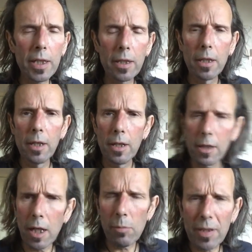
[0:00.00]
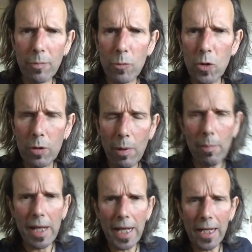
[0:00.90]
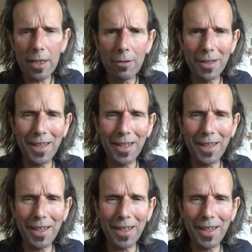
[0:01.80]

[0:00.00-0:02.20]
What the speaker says: I can't believe I'm talking about my hair.